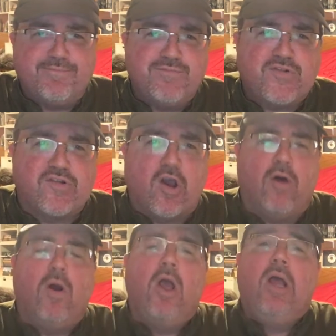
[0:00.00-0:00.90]

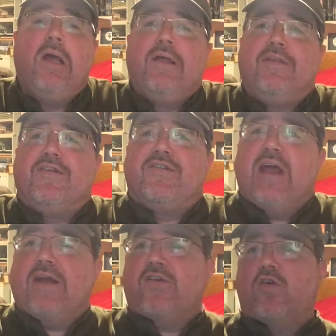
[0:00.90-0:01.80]
So this
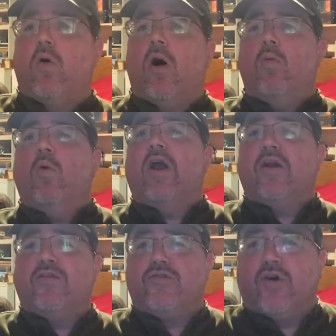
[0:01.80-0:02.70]
next quote we're
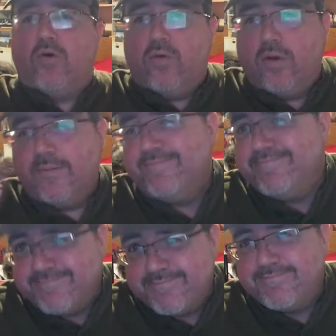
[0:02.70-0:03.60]
going to do
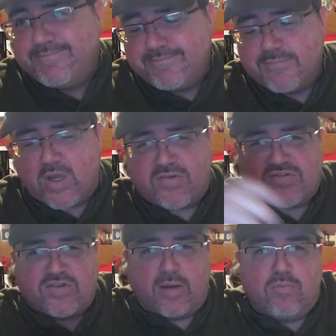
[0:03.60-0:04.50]

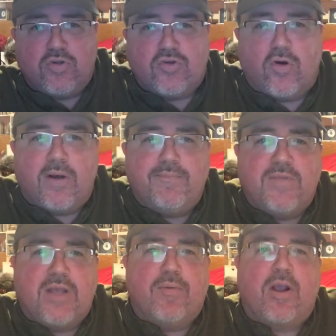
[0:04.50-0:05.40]
as Dumbledore.
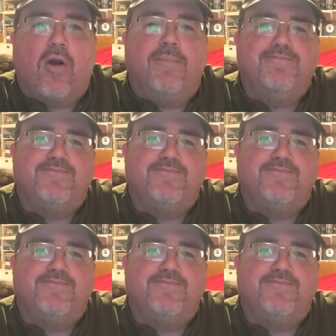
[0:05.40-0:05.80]
Here we go.